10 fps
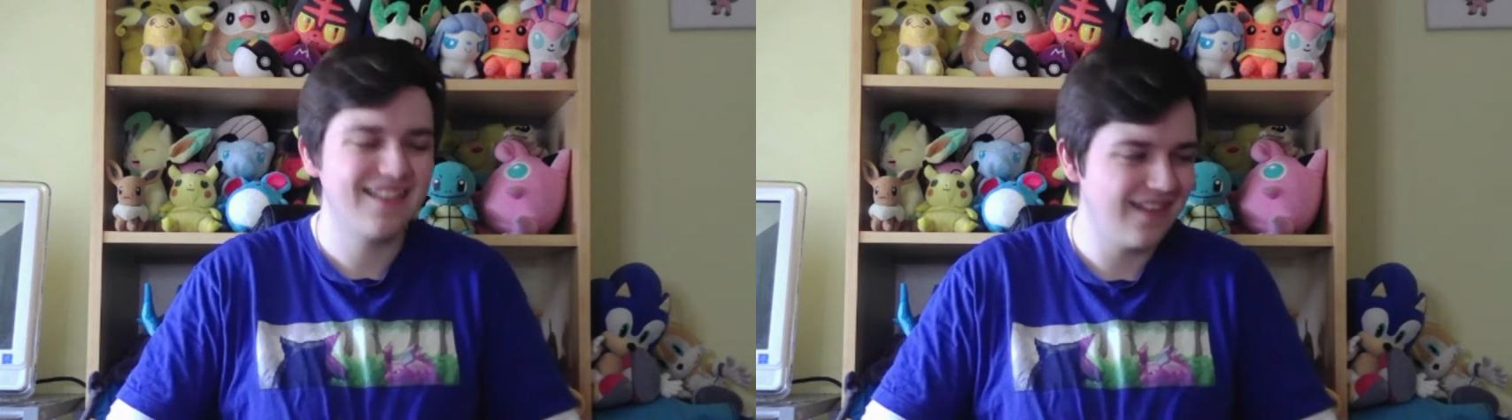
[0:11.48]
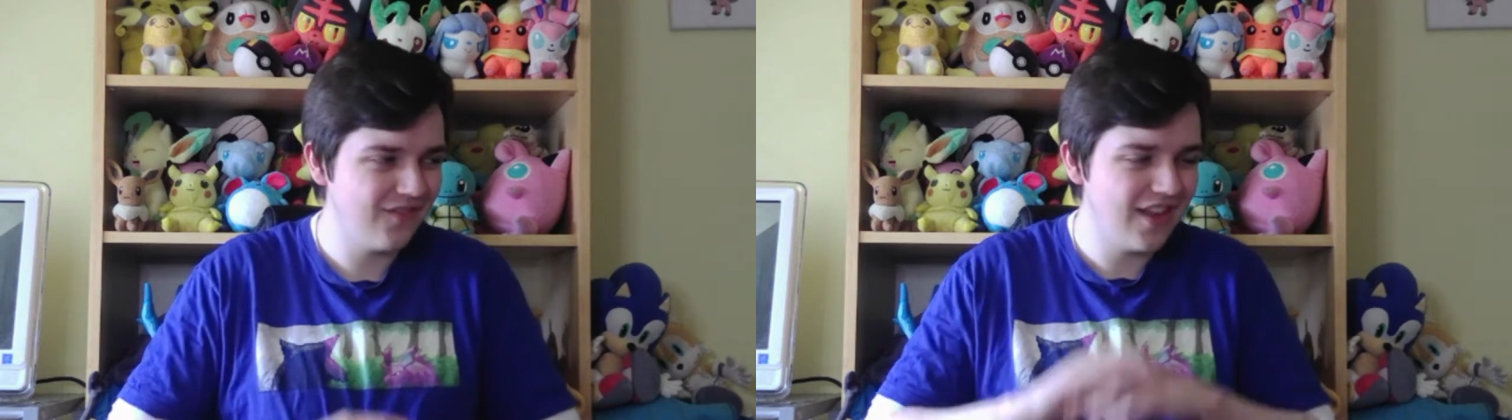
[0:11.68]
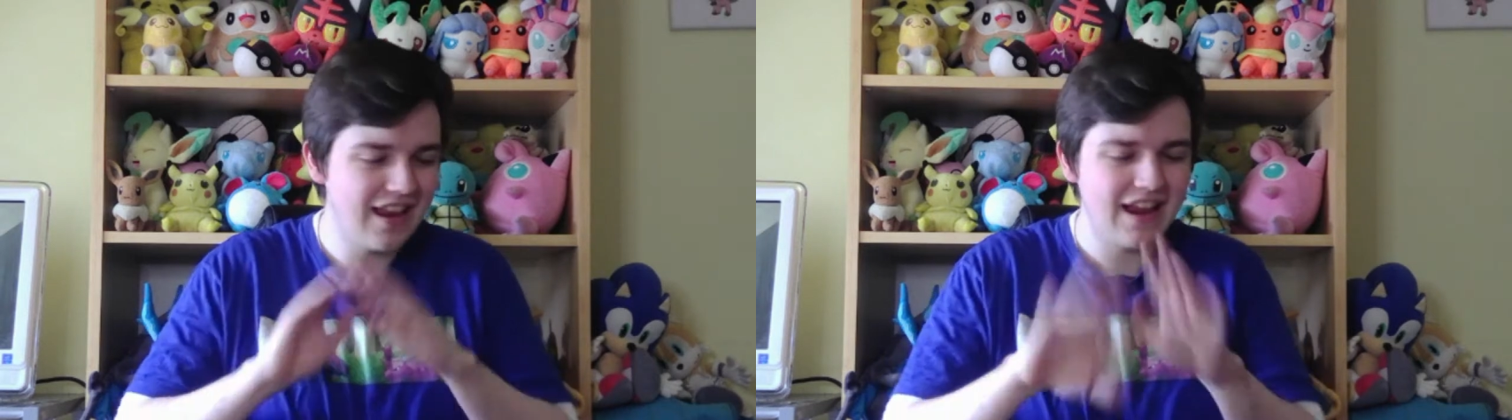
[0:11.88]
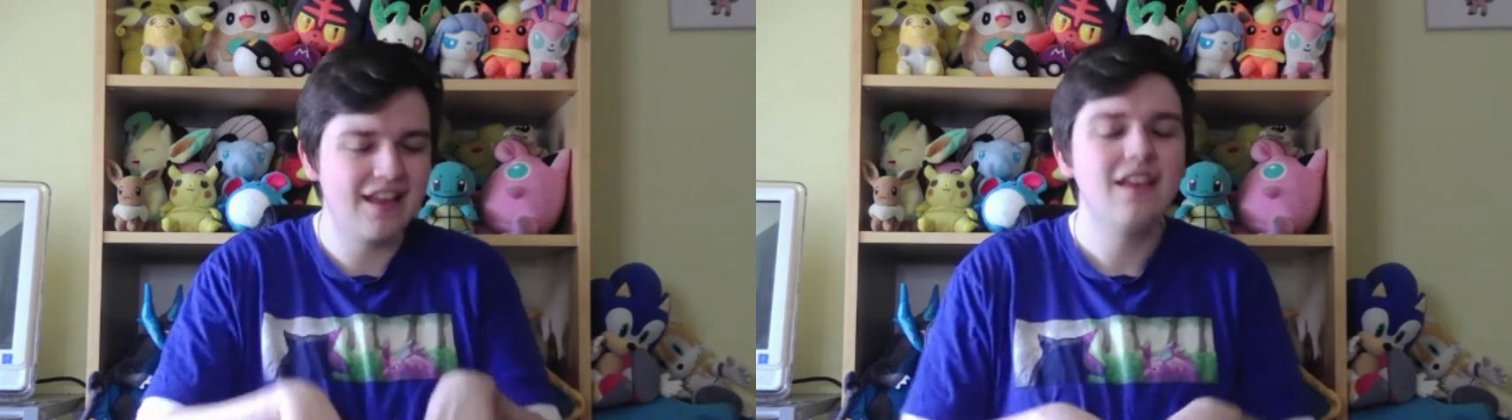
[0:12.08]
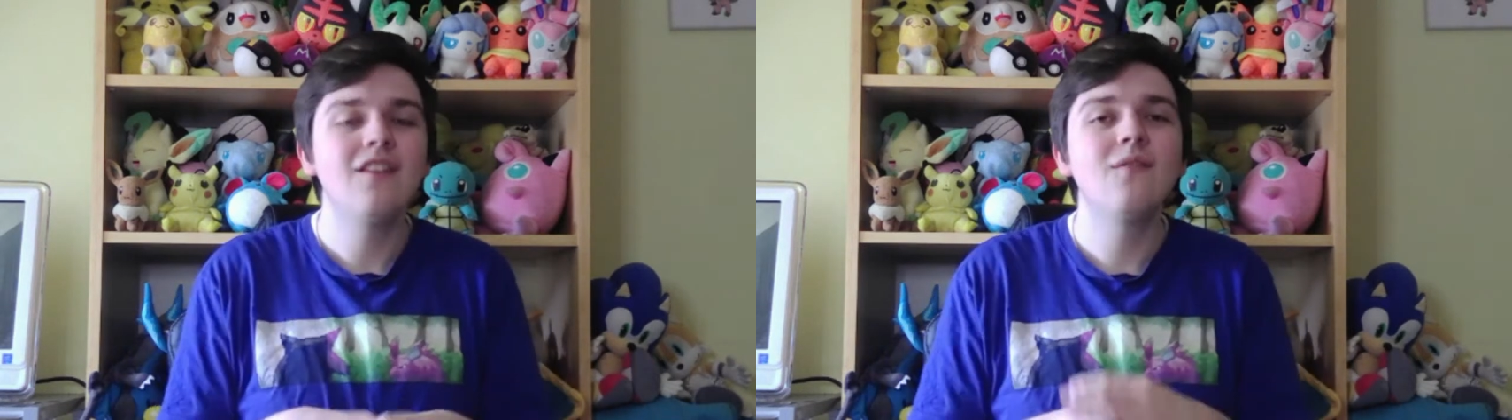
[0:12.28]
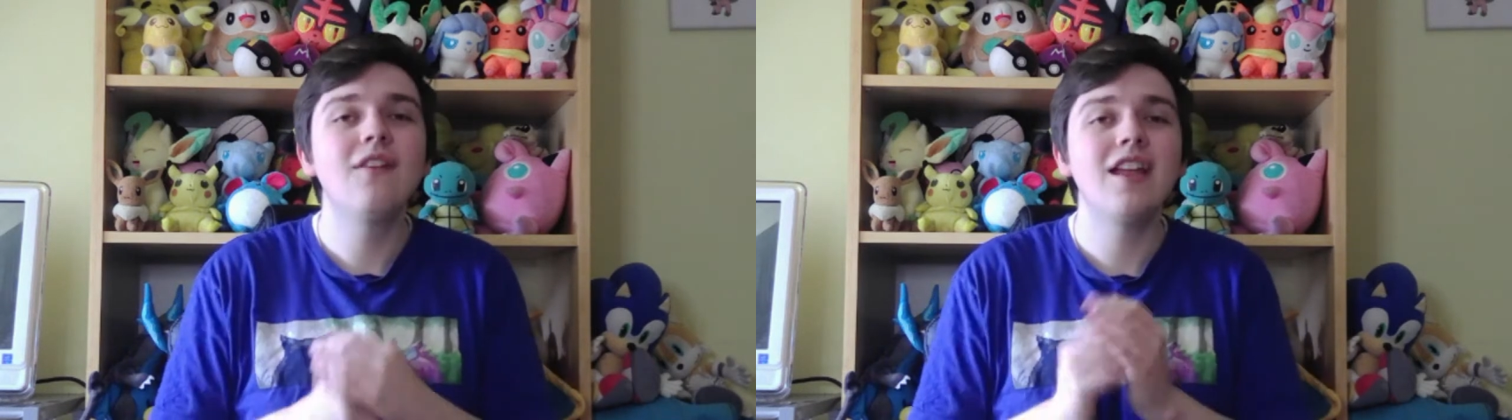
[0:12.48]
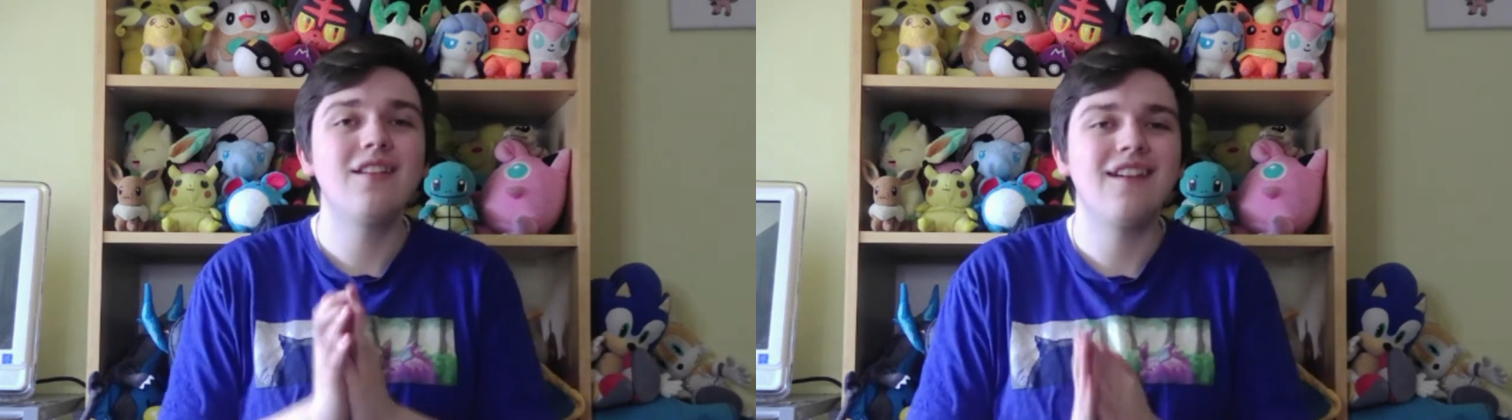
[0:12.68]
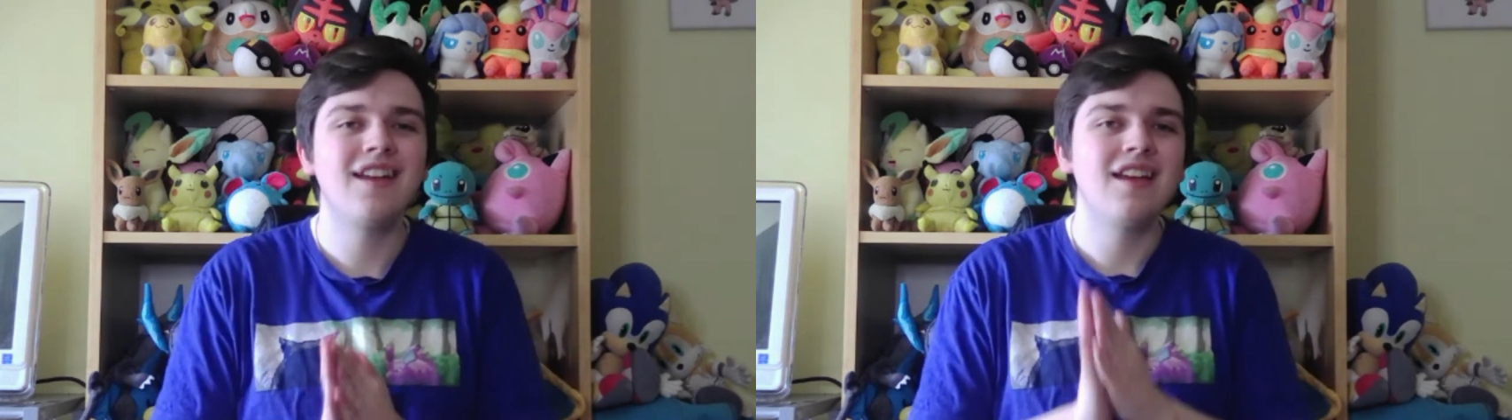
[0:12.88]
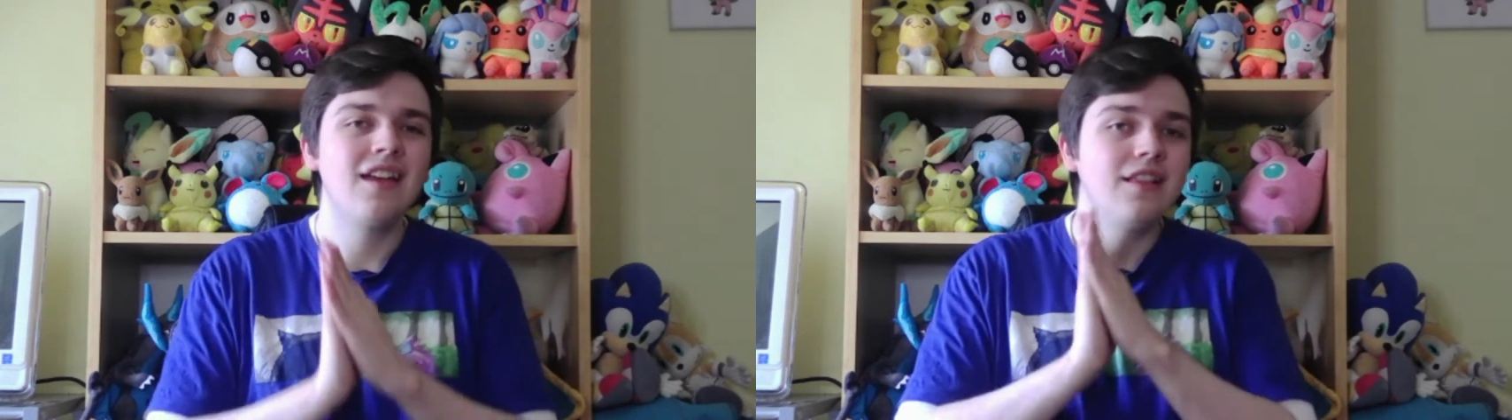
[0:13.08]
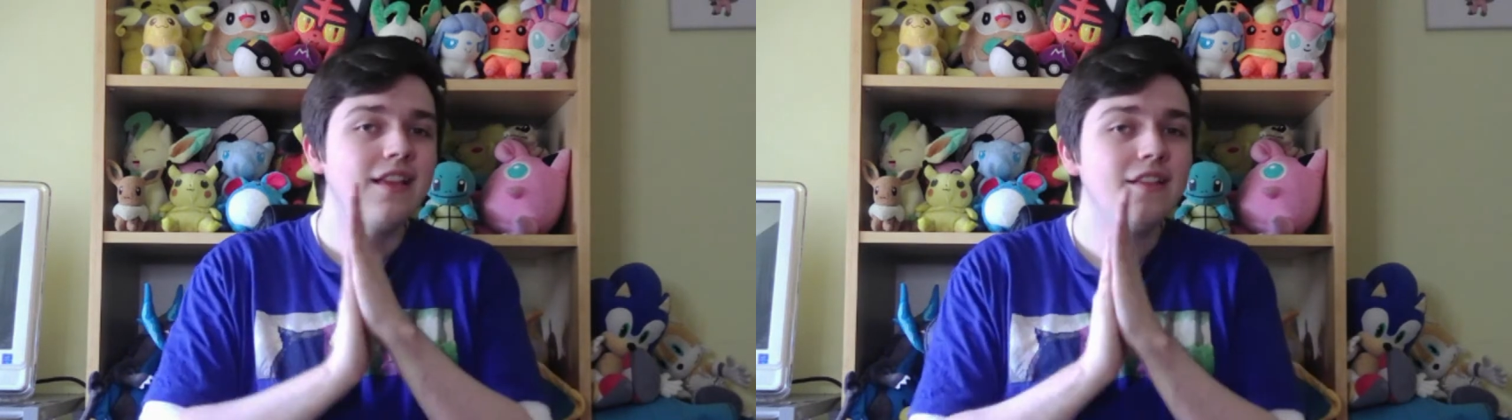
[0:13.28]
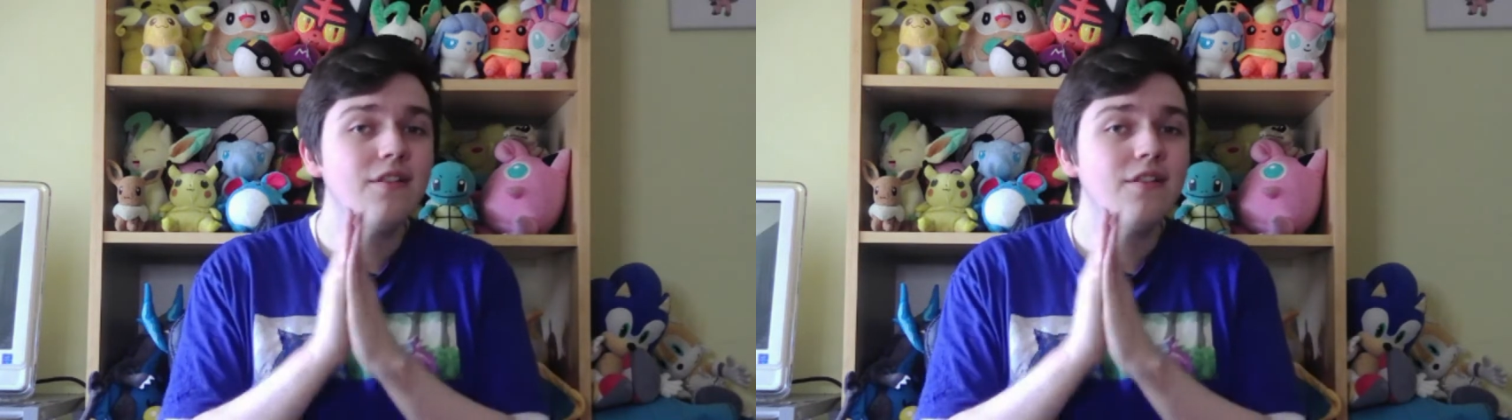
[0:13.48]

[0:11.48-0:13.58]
I'm kidding. But anyway, these